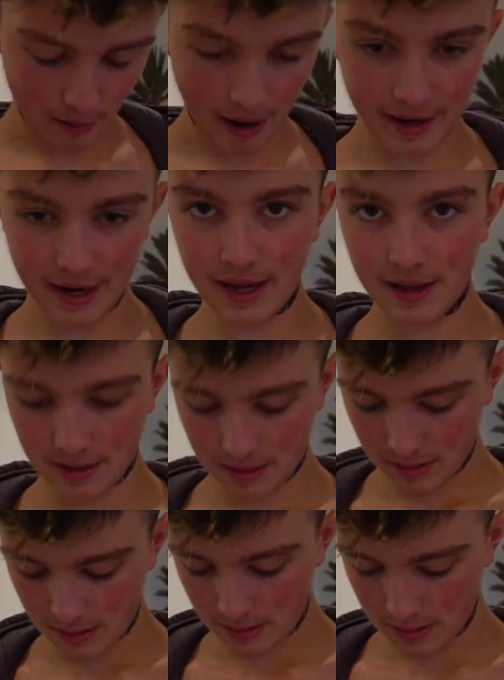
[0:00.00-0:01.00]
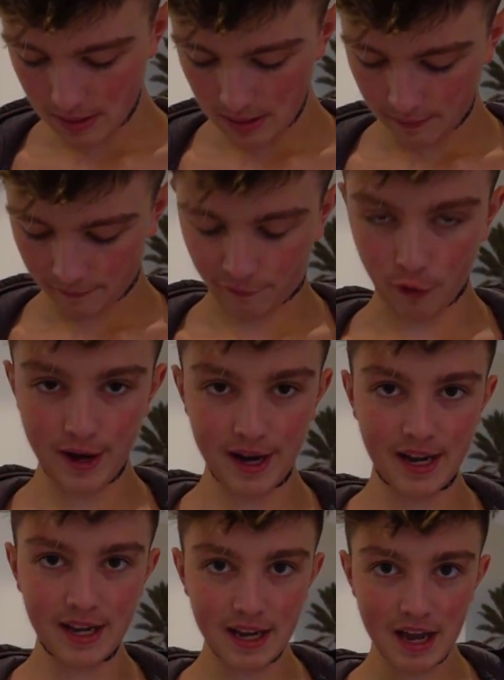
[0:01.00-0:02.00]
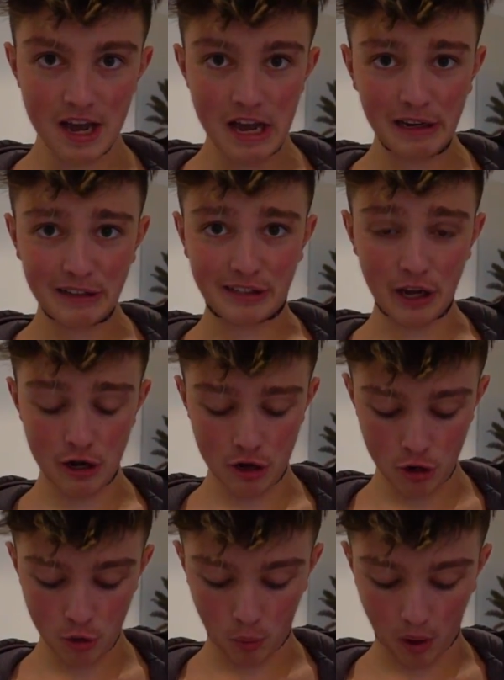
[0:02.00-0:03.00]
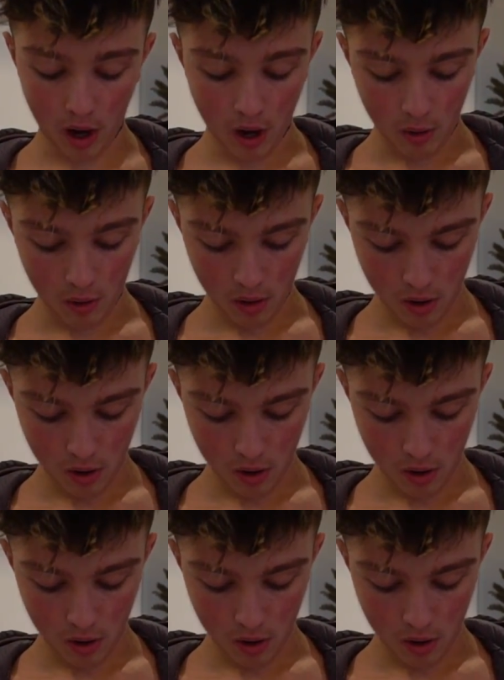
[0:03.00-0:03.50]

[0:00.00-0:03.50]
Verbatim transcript: You ready? I'm ready. Three, two.